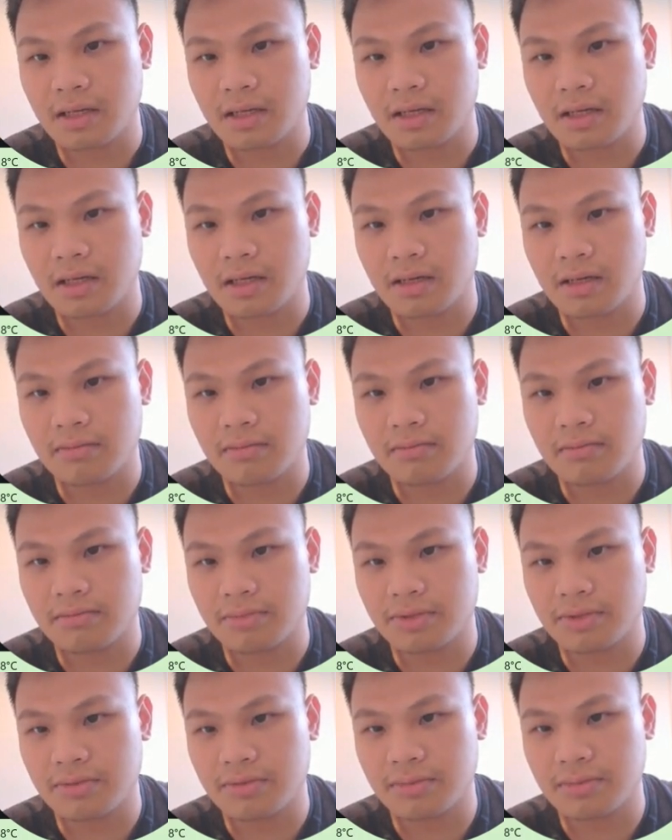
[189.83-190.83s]

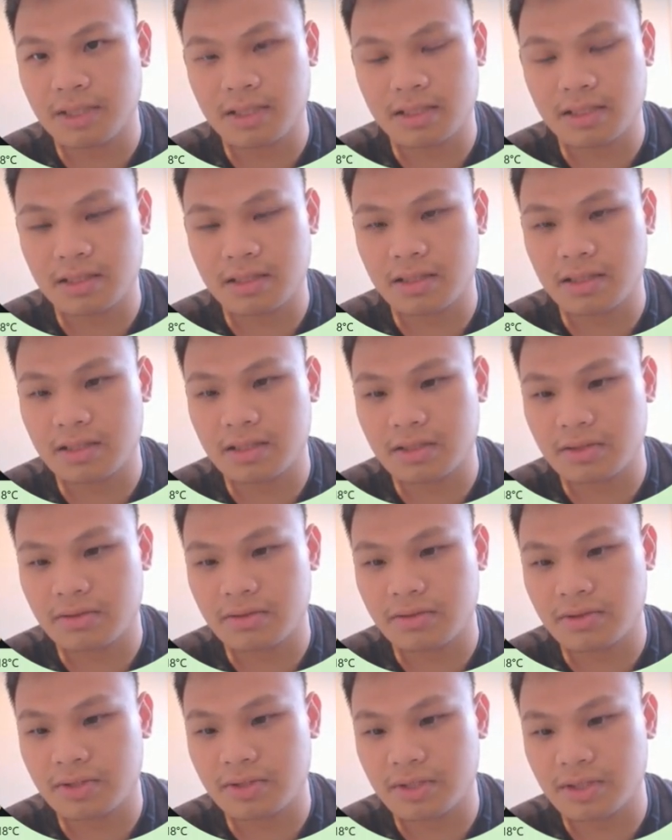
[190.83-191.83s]
So
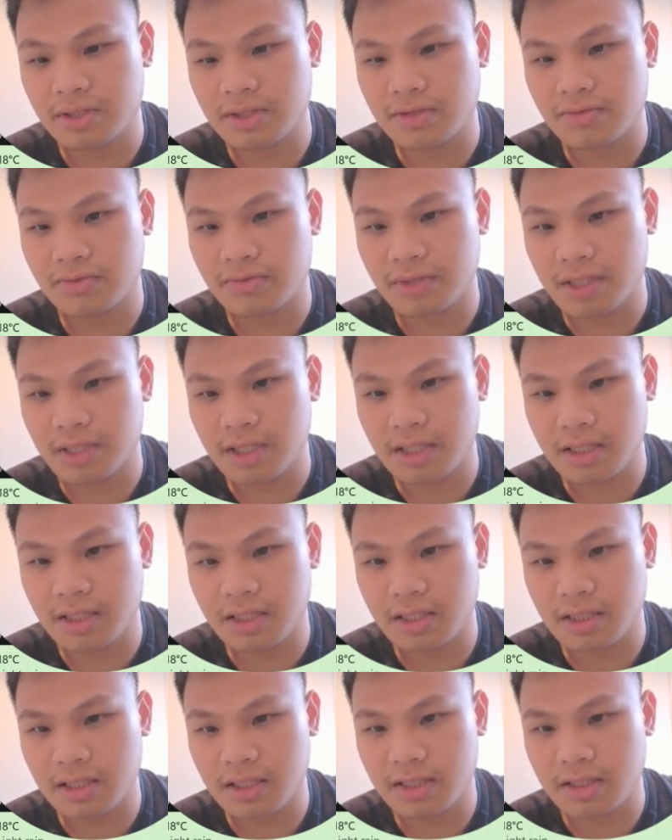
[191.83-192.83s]
basically it's really
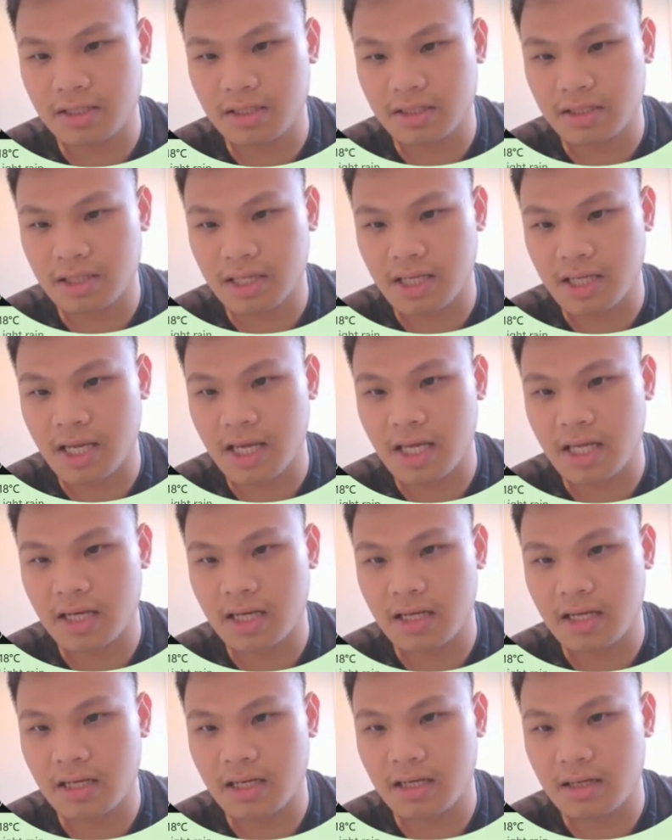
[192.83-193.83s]
like just get,